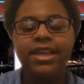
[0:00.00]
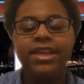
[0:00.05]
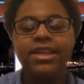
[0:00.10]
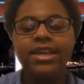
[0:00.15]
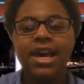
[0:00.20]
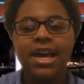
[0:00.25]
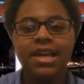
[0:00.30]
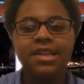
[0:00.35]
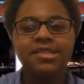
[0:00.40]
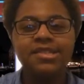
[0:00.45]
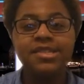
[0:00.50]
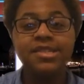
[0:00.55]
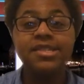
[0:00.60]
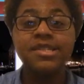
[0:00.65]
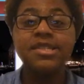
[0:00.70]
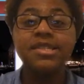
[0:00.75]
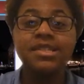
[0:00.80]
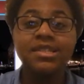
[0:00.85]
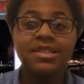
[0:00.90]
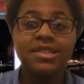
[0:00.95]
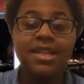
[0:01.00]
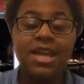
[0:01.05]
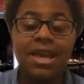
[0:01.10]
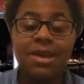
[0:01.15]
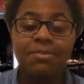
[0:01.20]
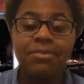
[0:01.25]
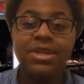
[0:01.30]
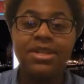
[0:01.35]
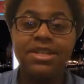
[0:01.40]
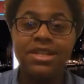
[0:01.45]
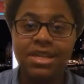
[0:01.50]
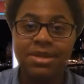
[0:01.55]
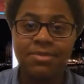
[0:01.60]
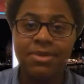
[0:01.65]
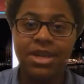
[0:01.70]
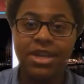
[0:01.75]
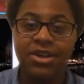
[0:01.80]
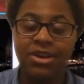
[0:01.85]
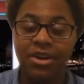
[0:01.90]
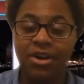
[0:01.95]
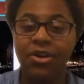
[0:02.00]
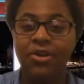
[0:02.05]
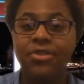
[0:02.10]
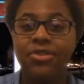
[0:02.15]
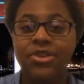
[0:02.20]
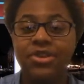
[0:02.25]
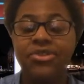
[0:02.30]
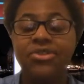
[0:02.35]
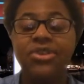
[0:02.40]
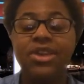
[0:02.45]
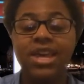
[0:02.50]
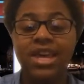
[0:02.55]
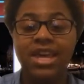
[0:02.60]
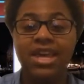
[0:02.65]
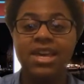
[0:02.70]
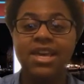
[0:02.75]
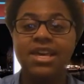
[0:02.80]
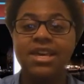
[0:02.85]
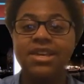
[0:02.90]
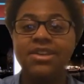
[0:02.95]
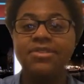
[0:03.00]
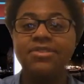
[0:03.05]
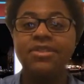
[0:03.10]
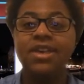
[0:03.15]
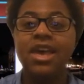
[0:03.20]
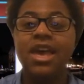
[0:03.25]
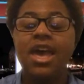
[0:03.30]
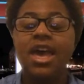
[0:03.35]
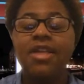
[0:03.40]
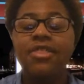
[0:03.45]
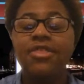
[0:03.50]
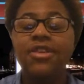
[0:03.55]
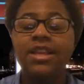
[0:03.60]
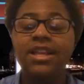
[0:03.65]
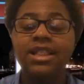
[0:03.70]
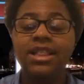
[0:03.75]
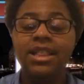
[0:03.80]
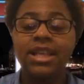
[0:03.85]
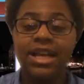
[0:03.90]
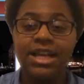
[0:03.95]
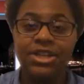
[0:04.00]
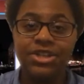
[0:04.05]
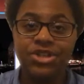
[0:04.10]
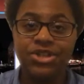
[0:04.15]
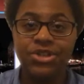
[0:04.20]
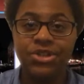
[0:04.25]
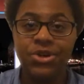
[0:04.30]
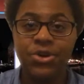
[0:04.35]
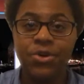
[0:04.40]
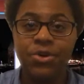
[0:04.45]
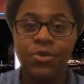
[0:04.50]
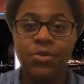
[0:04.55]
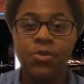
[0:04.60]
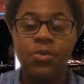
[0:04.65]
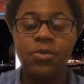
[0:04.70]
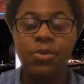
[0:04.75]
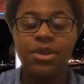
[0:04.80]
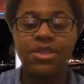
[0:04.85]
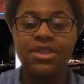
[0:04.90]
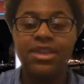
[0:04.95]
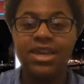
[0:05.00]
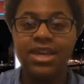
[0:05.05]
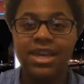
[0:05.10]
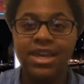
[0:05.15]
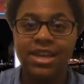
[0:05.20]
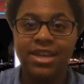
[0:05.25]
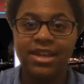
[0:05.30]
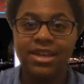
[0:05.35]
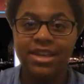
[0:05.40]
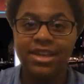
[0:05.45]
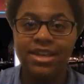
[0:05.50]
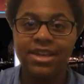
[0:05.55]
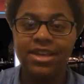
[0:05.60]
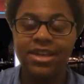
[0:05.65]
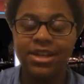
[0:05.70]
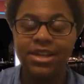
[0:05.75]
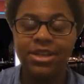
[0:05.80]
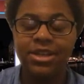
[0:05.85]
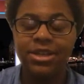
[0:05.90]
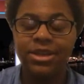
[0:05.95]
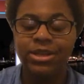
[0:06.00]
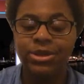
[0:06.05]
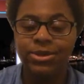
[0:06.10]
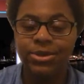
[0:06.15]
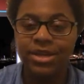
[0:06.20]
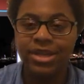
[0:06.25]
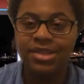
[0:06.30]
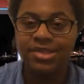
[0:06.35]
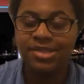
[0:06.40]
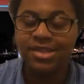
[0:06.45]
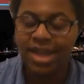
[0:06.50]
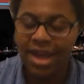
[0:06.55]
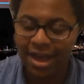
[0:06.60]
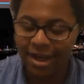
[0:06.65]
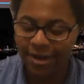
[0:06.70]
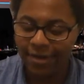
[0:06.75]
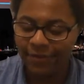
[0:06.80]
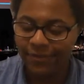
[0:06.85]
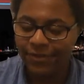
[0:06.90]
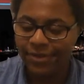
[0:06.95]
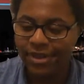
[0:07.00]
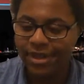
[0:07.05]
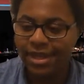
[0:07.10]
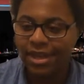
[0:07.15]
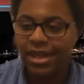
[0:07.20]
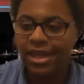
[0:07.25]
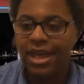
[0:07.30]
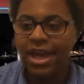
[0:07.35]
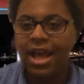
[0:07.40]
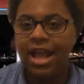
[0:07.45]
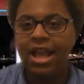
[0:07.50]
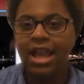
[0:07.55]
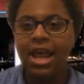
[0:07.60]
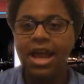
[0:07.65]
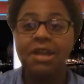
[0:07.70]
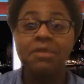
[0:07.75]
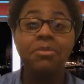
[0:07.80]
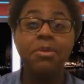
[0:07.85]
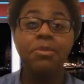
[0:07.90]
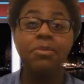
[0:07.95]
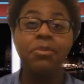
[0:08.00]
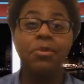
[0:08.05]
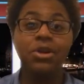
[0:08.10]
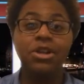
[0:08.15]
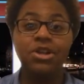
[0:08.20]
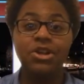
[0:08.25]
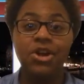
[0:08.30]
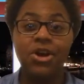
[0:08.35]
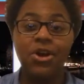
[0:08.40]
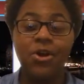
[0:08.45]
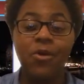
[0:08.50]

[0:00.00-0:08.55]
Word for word: Yes, this is an epidemic, y'all. This is The Late Show with Kennedy Lucas. Now, a lot of people want to